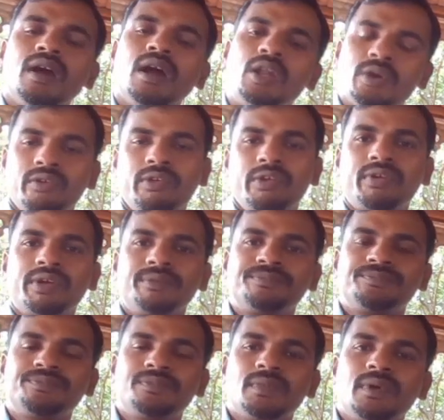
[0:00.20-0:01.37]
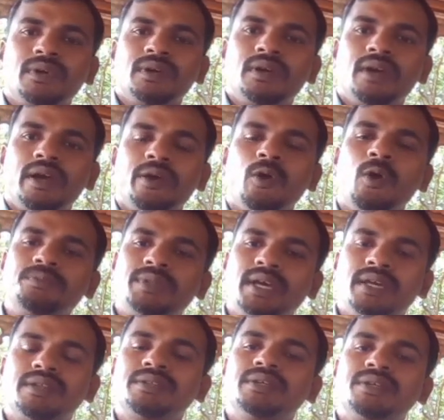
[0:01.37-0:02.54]
Hello everyone. I hope
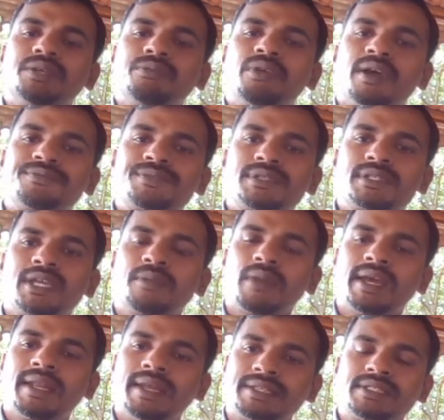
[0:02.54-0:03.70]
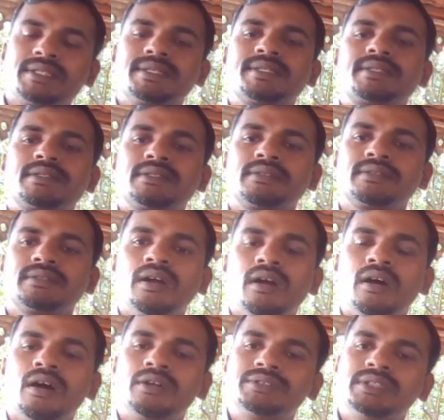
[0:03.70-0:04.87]
that you have seen my lectures
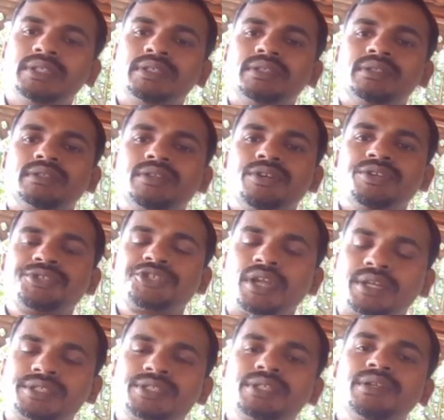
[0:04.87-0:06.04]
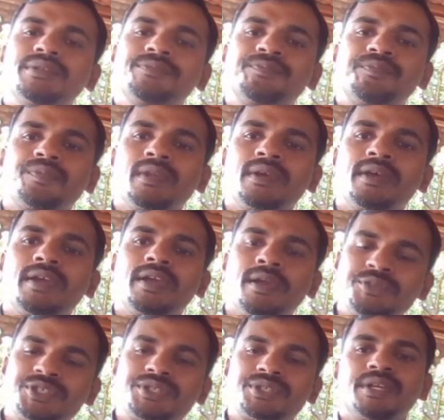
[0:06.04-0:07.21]
on the structure,
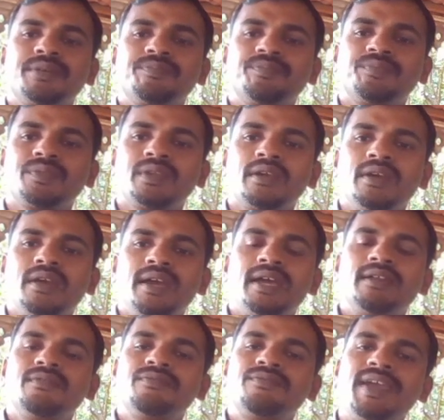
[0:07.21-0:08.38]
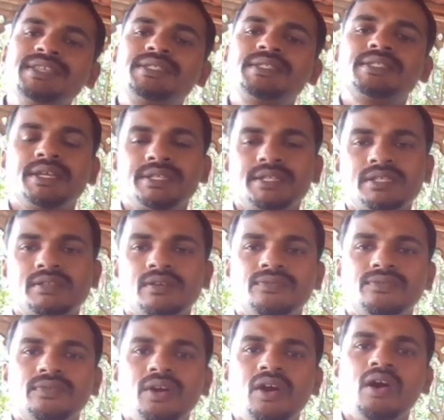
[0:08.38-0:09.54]
chemistry and phase changes
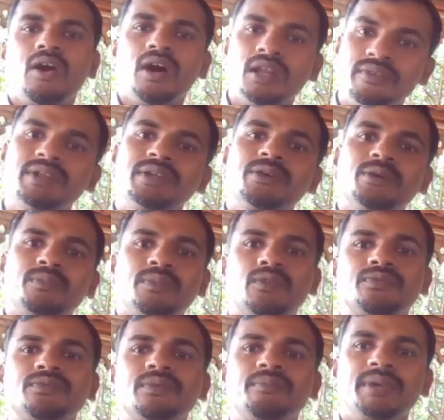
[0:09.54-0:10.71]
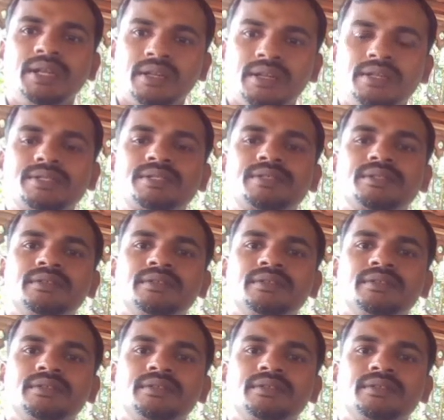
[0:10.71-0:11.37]
of olivine group of minerals.